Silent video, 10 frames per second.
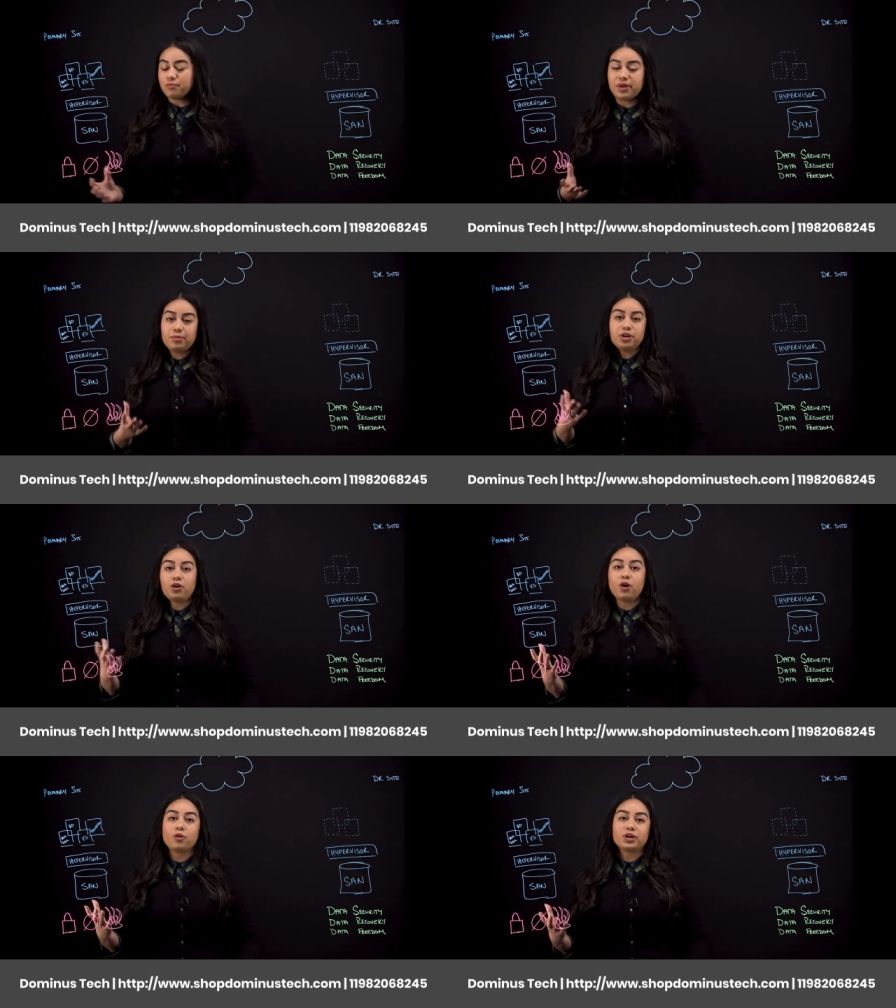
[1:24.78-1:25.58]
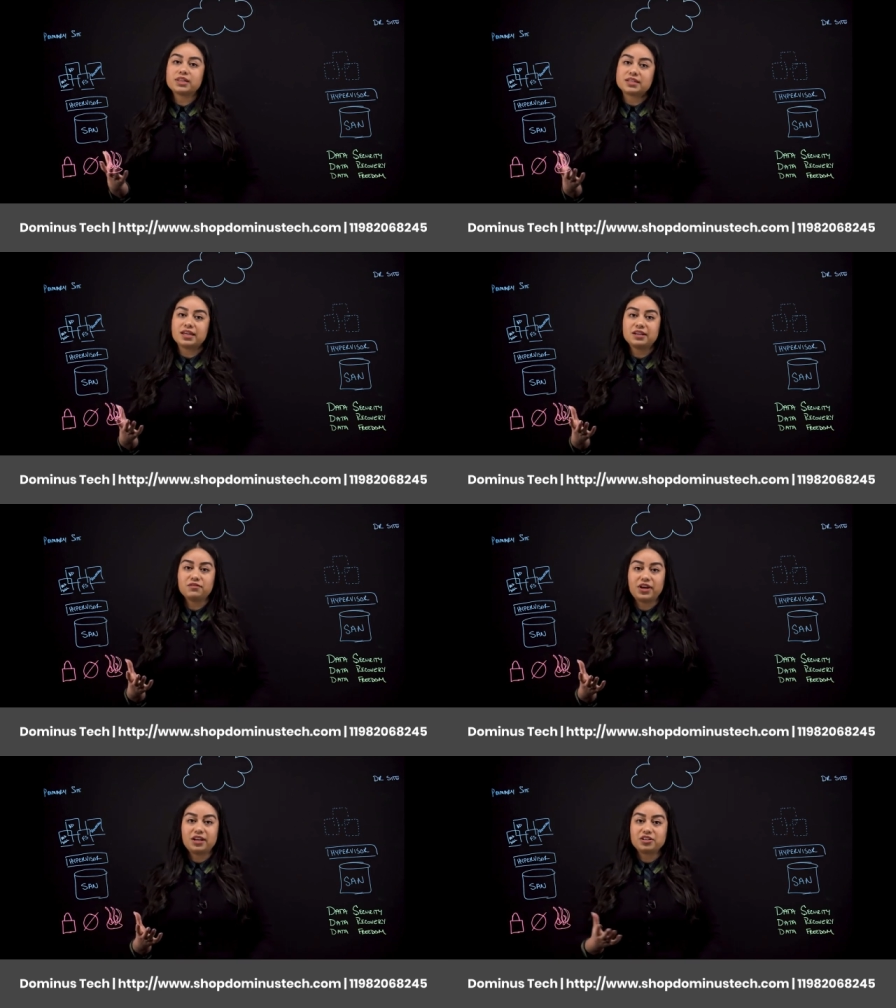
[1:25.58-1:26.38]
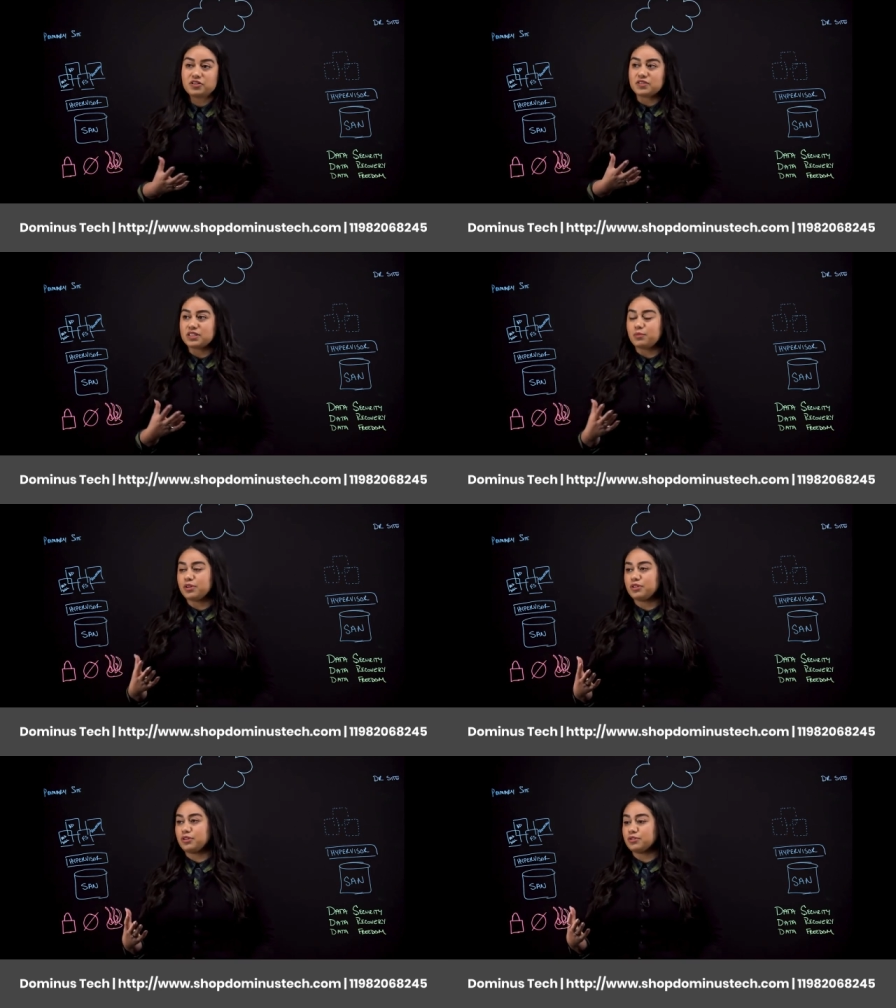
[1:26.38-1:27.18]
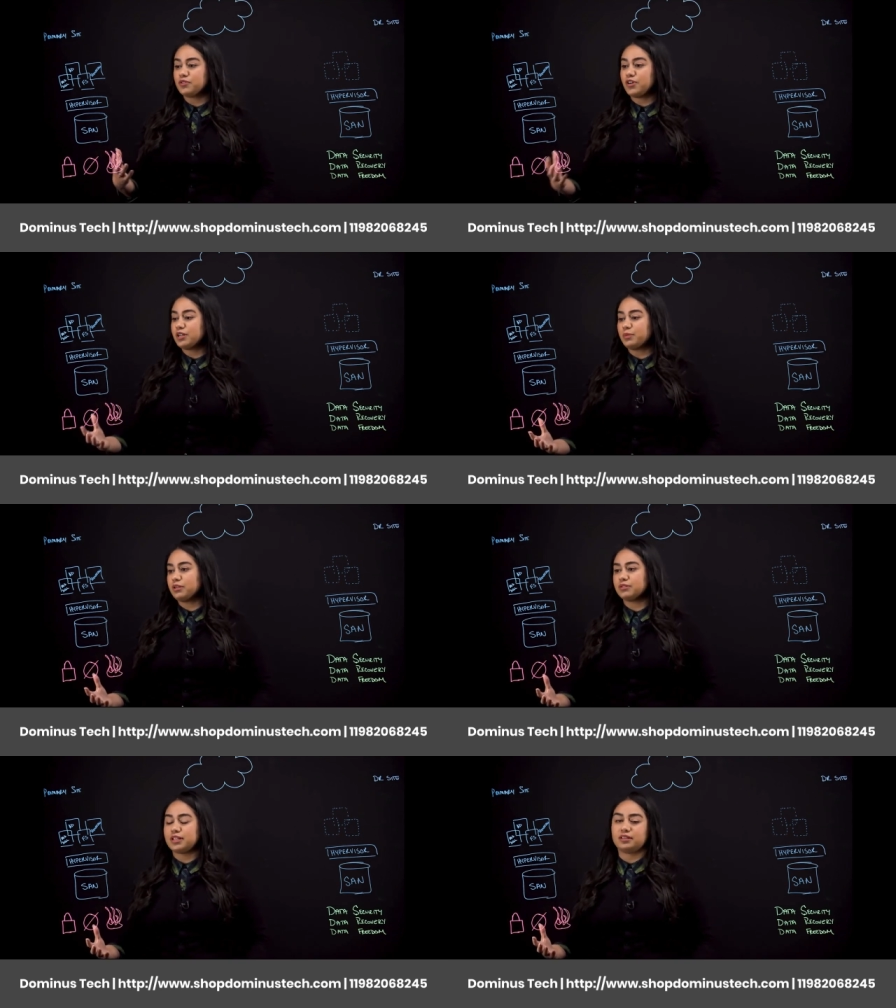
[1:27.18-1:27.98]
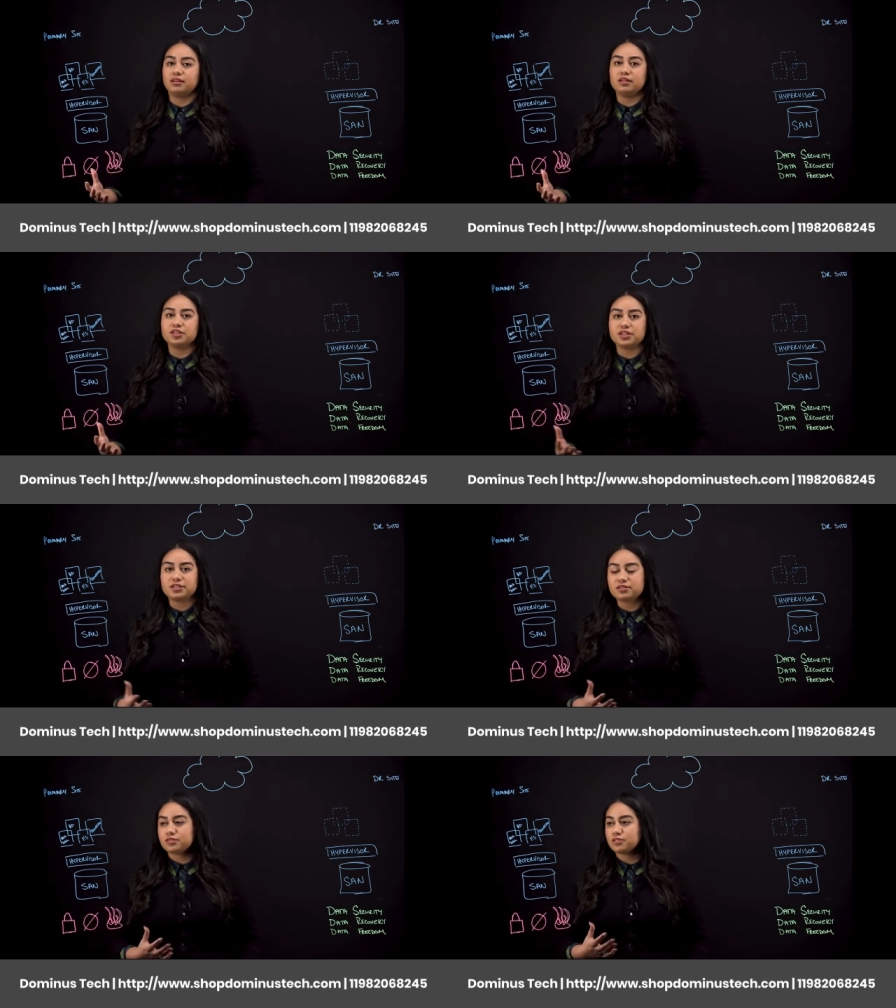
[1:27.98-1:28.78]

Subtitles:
Maybe you're already taking advantage of some of those fundamental technologies.